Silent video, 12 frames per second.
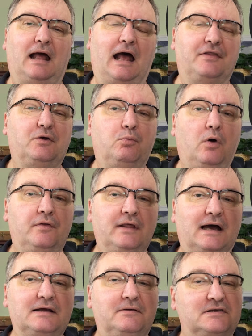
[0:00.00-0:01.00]
And the one that
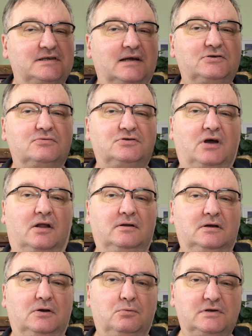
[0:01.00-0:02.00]
I settled on
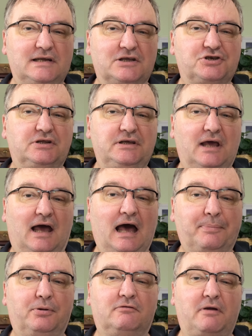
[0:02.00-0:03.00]
was actually
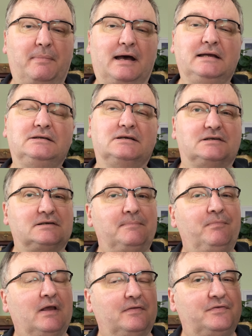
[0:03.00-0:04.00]
Apple Reminders.
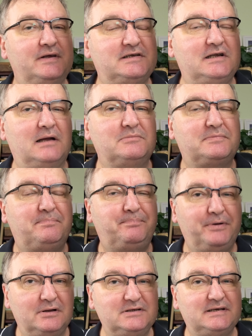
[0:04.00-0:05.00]
This comes
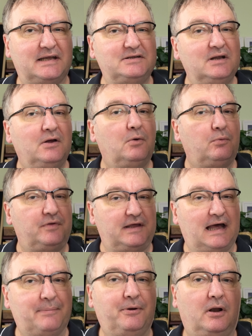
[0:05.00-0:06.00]
built in with the
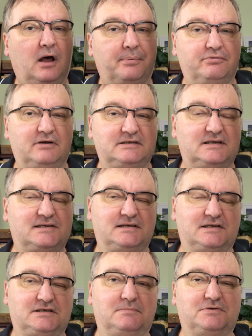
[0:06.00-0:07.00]
Apple operating
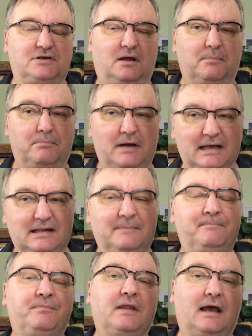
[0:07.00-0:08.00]
systems on Mac,
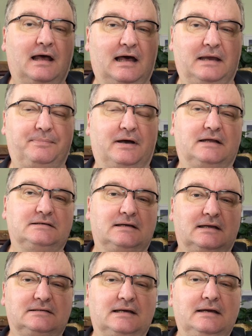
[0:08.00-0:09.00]
iPad
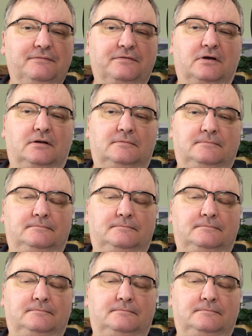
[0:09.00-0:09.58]
and iPhone.